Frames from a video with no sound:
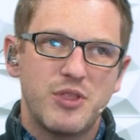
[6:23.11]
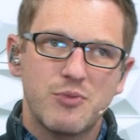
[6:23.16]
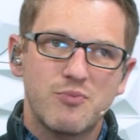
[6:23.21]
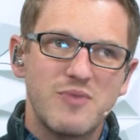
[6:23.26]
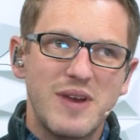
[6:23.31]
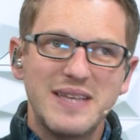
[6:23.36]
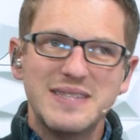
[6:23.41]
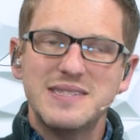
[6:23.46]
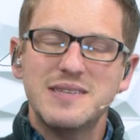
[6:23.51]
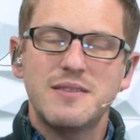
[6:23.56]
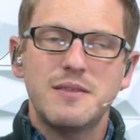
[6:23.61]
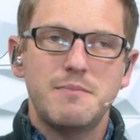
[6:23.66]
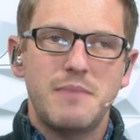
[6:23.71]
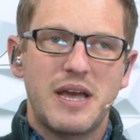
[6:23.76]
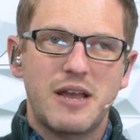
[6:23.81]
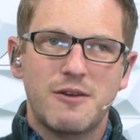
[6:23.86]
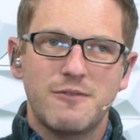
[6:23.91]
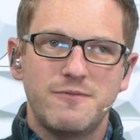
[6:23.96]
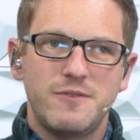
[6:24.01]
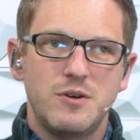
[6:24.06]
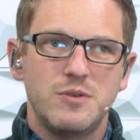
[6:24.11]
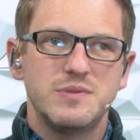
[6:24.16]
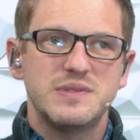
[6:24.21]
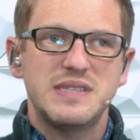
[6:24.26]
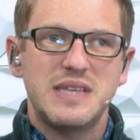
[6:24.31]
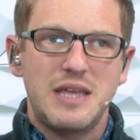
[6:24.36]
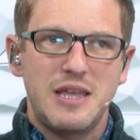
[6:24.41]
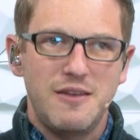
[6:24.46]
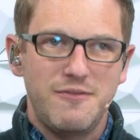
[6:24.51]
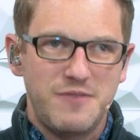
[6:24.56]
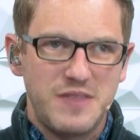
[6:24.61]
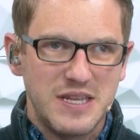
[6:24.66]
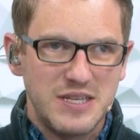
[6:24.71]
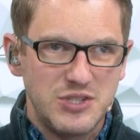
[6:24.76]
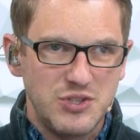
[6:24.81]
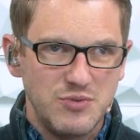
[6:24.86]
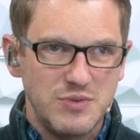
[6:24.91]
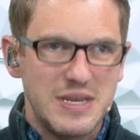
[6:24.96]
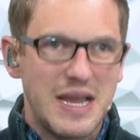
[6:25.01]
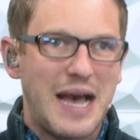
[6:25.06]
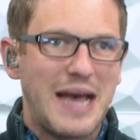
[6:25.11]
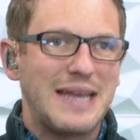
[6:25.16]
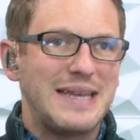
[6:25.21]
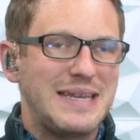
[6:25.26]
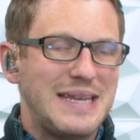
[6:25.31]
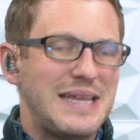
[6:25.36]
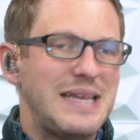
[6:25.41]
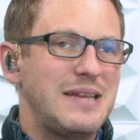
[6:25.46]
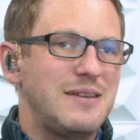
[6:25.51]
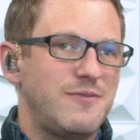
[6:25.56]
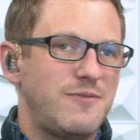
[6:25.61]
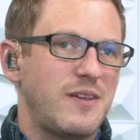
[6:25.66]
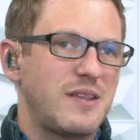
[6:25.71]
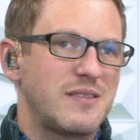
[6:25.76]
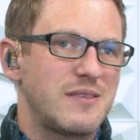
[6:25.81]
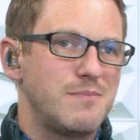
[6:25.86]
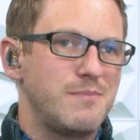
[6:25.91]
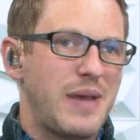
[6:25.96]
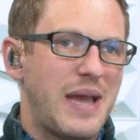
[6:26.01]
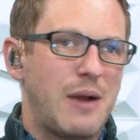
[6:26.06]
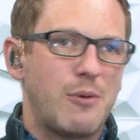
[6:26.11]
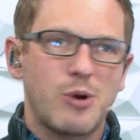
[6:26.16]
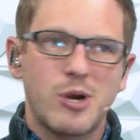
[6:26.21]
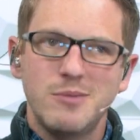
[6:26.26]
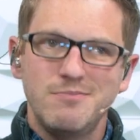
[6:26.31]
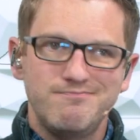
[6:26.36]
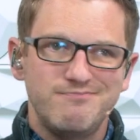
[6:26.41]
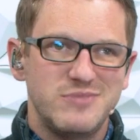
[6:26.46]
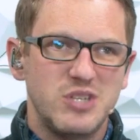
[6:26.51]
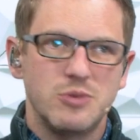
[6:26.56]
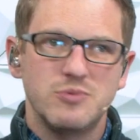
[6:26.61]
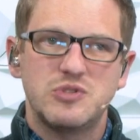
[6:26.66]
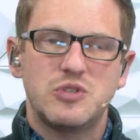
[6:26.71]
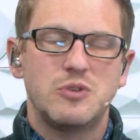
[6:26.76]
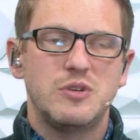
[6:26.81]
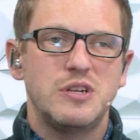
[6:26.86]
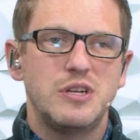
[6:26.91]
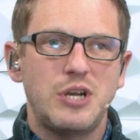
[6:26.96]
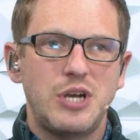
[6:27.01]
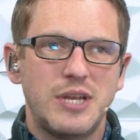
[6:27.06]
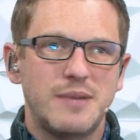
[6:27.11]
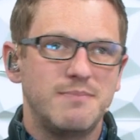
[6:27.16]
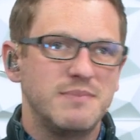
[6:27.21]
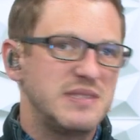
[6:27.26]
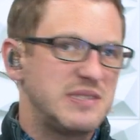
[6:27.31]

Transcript: The rest of the microphones, if they do not need phantom power, don't turn it on.